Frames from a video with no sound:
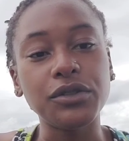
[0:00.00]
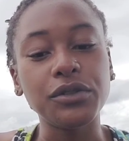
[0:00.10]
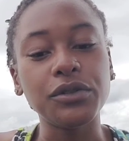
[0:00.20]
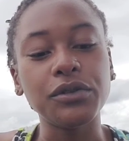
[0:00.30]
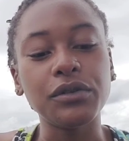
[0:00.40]

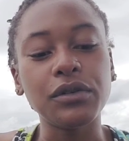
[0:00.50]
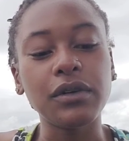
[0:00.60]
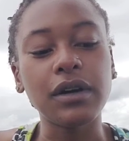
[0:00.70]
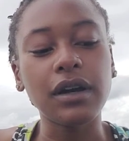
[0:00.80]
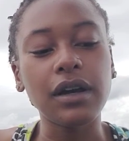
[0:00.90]
to
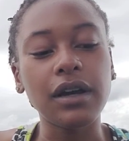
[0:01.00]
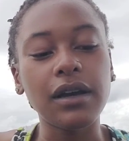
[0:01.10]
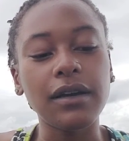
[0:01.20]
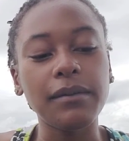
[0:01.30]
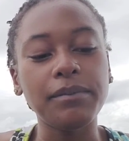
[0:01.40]

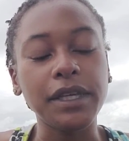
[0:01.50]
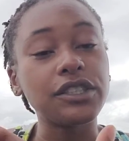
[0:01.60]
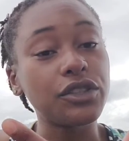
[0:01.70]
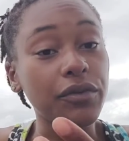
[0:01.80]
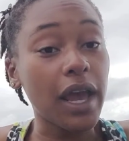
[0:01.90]
be
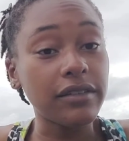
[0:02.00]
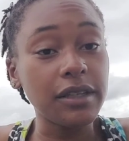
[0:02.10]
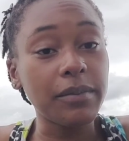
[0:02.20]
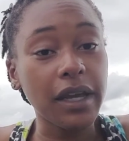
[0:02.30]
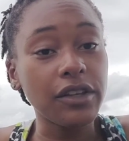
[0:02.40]

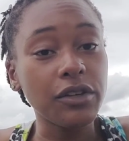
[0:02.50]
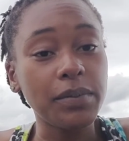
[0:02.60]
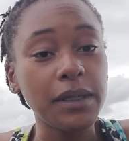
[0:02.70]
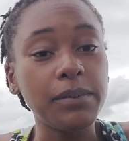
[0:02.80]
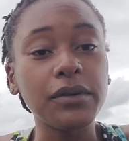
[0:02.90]
surrounded by other
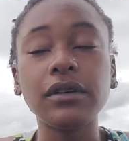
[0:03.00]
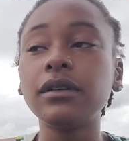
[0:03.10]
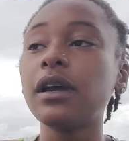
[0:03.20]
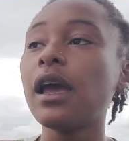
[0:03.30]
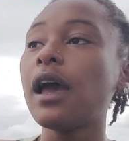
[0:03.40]
people,
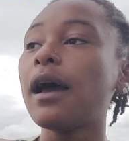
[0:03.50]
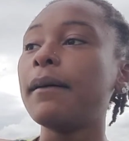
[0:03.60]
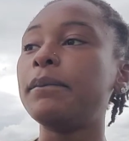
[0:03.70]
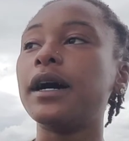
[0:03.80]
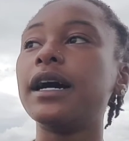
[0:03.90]

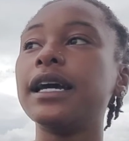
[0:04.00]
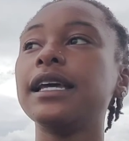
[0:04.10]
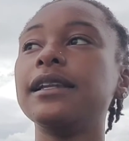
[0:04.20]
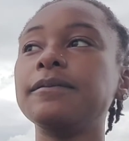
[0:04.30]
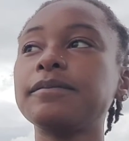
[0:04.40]

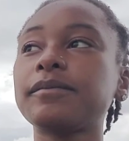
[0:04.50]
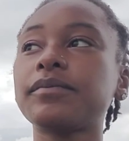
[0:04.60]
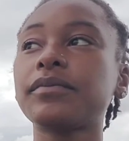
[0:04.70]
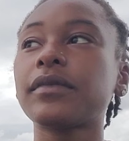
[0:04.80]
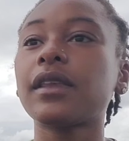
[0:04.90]
but
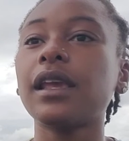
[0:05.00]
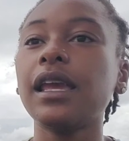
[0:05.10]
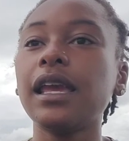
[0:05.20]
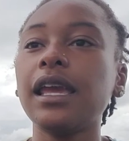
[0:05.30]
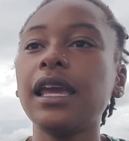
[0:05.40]

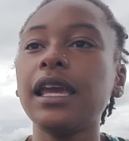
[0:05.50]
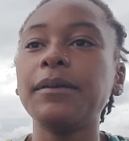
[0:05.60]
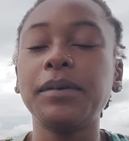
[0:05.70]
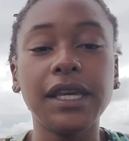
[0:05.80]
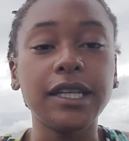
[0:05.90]

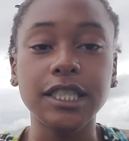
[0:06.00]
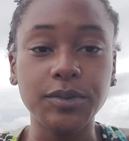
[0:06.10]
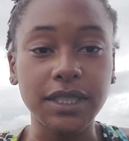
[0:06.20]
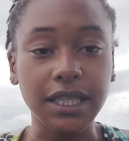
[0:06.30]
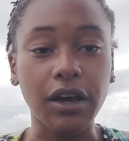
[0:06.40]
it begins
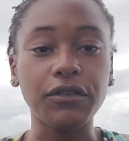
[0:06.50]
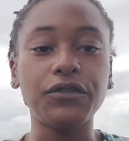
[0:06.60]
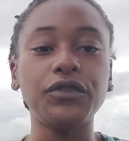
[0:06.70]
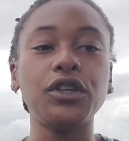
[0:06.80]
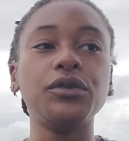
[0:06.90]
with self.
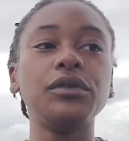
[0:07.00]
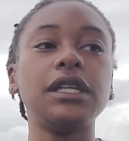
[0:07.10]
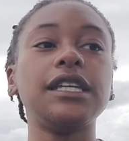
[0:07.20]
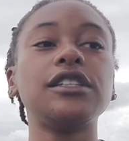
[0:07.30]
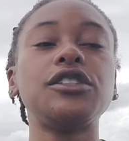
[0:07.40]
You
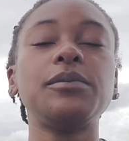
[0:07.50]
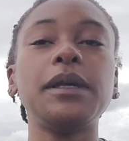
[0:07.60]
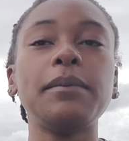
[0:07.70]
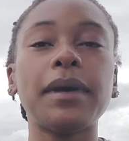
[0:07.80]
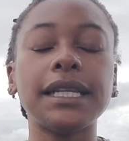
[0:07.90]
need to
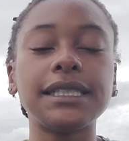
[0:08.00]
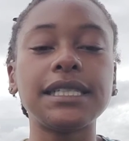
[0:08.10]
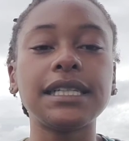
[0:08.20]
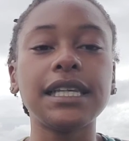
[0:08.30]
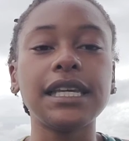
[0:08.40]
be
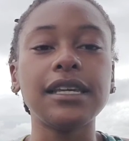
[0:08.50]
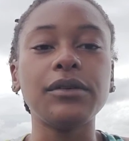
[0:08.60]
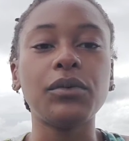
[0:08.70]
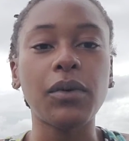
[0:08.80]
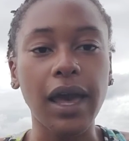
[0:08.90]
mentally
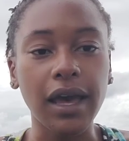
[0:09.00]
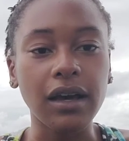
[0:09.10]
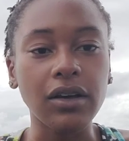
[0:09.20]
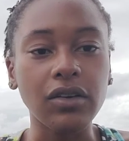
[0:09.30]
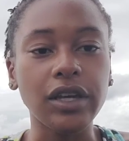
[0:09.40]

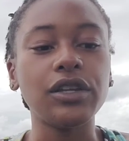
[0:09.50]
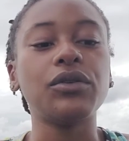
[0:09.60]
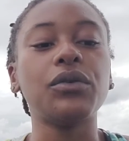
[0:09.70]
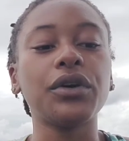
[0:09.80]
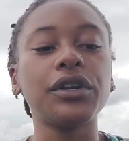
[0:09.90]
well in
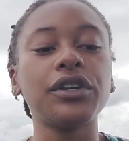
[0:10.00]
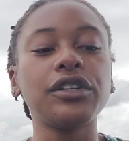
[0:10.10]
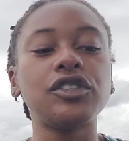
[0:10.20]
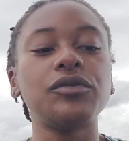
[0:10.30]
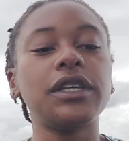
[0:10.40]
order
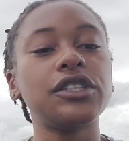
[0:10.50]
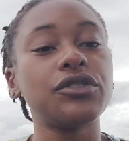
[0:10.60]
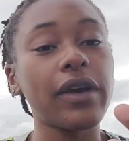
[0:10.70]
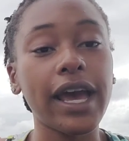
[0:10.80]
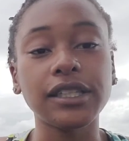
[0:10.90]
to
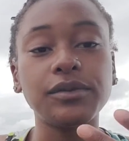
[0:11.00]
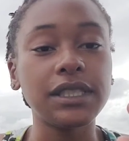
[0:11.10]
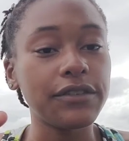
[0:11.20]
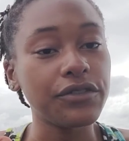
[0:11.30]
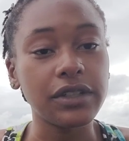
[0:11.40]
interact with
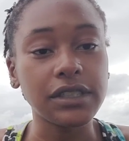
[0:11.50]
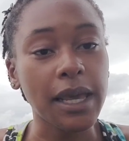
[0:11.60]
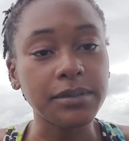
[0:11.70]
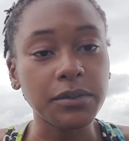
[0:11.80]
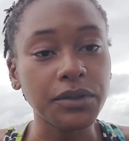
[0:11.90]
different
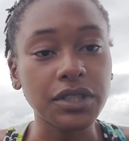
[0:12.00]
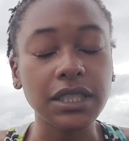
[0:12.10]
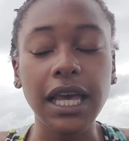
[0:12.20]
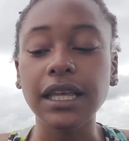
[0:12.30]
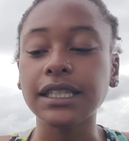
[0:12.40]
types of
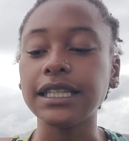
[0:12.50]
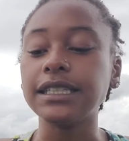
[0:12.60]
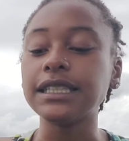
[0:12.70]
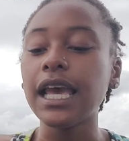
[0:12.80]
personalities.